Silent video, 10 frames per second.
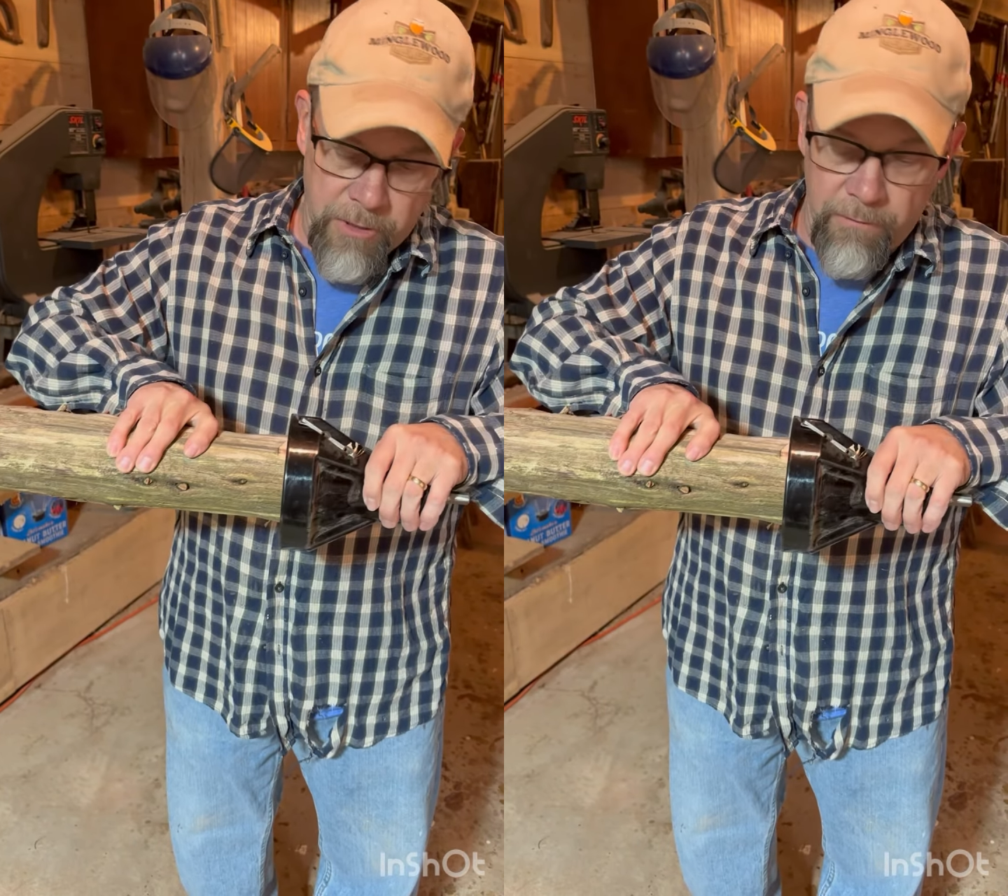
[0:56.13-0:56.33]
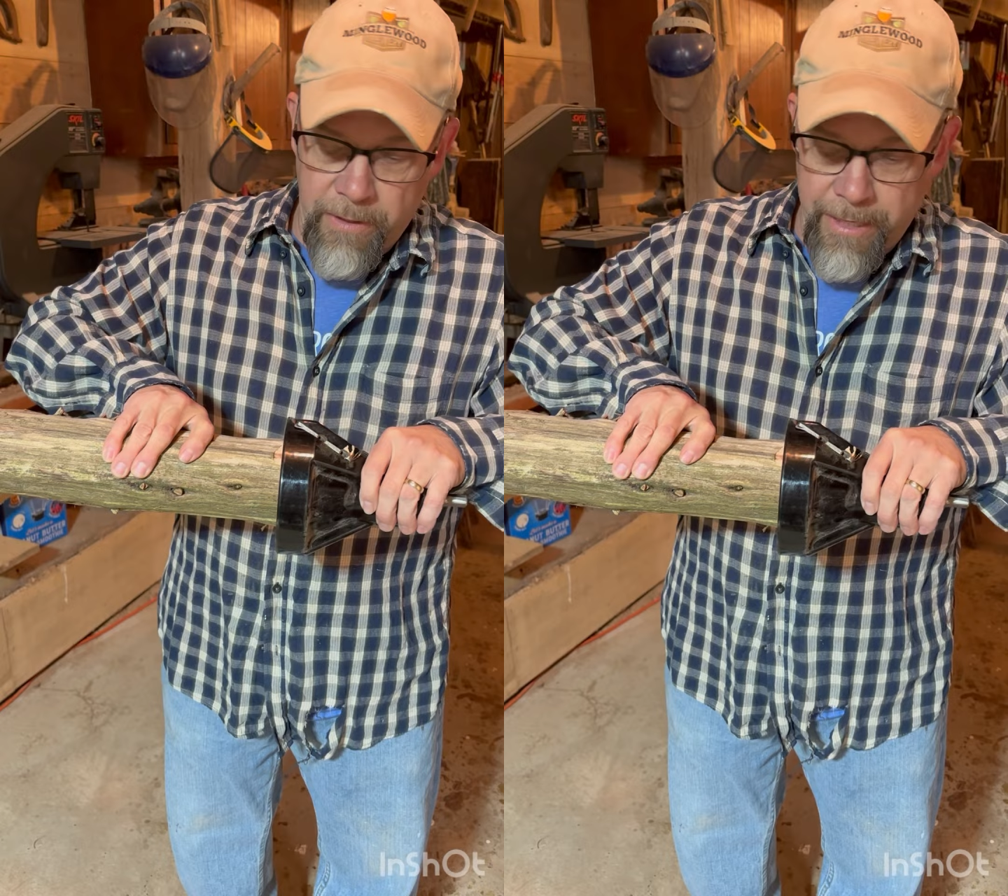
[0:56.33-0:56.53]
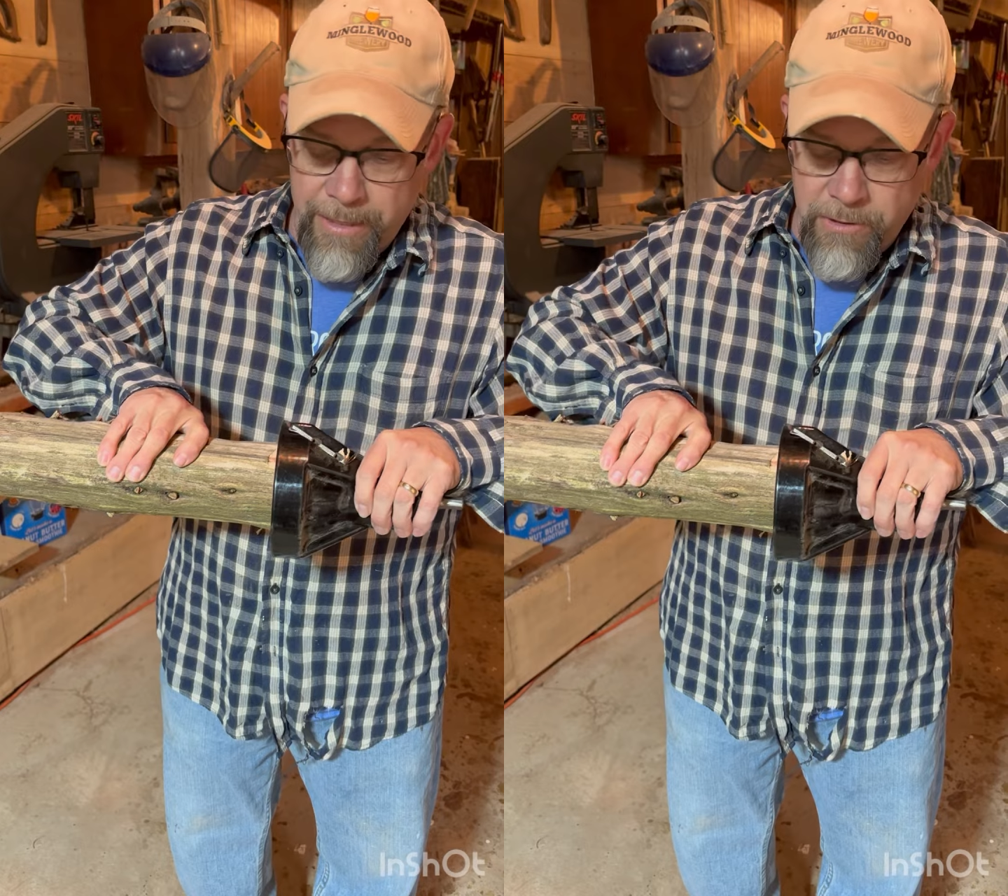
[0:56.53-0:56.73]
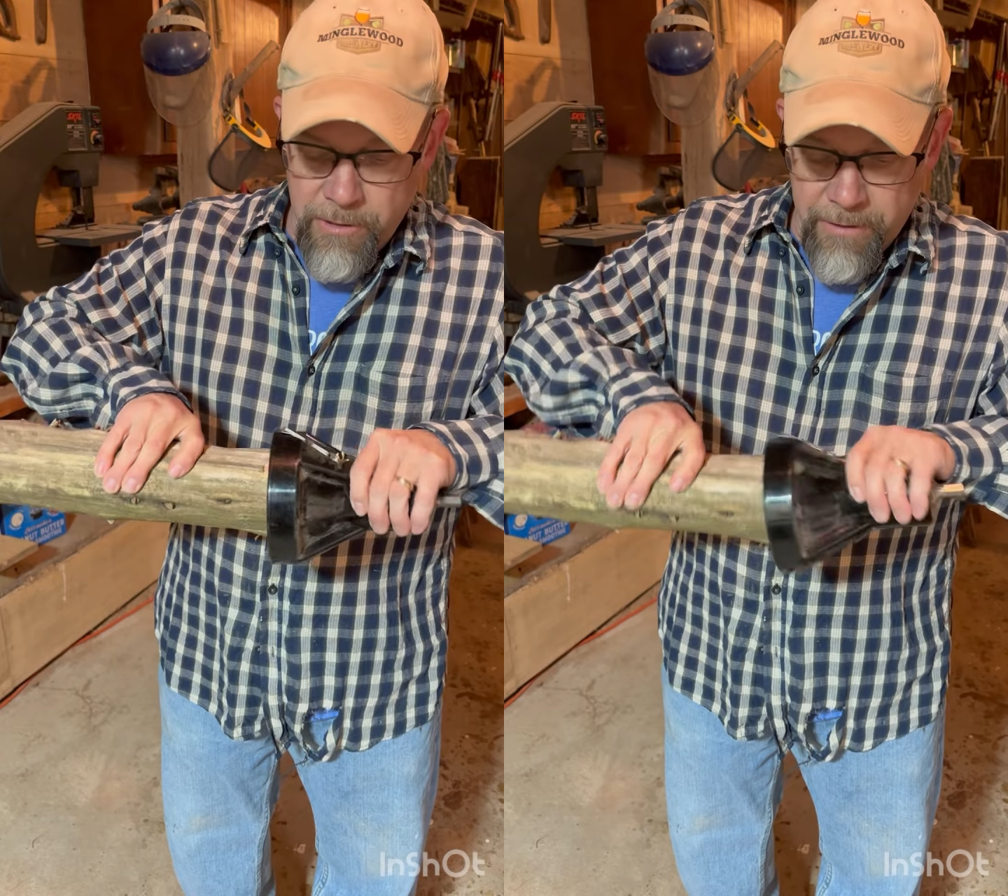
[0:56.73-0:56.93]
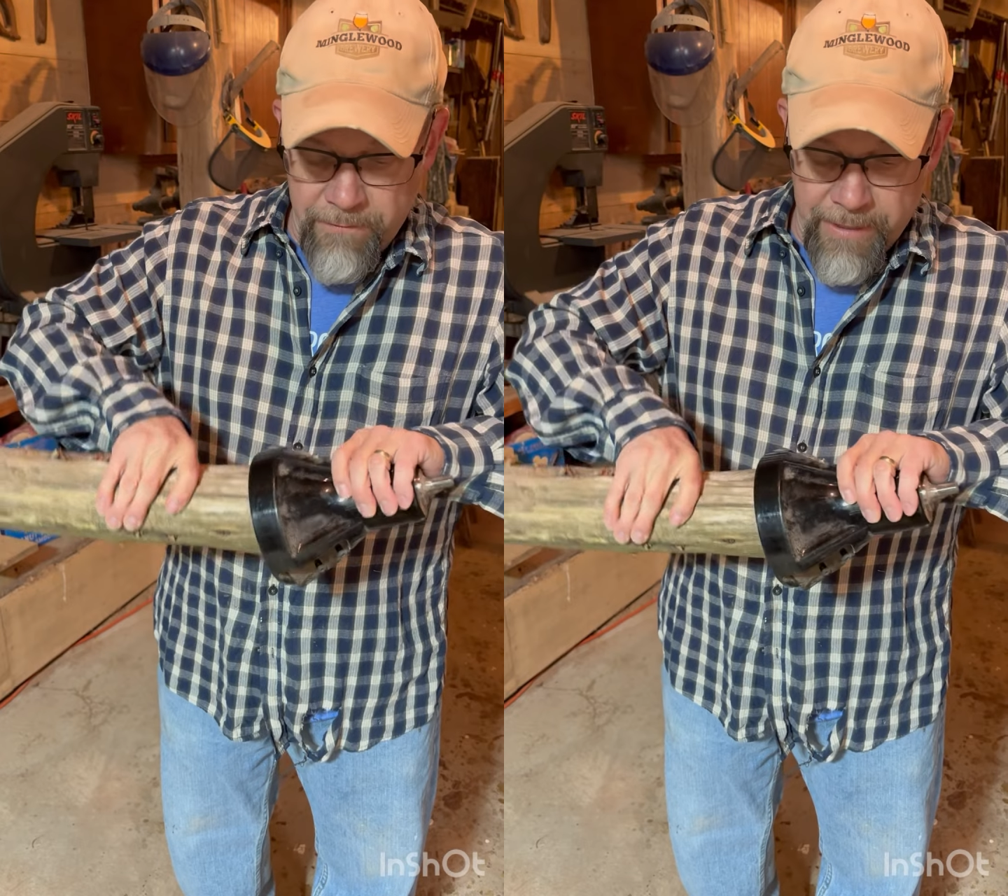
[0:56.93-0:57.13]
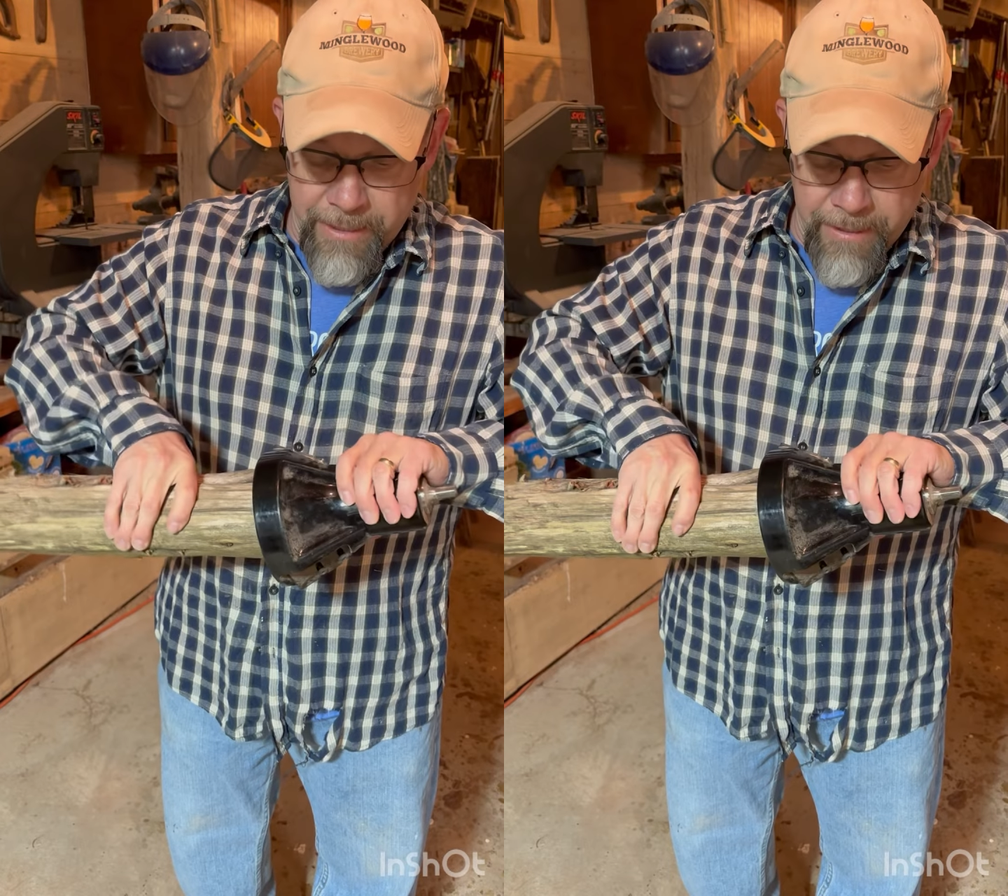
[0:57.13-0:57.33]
if you catch it, if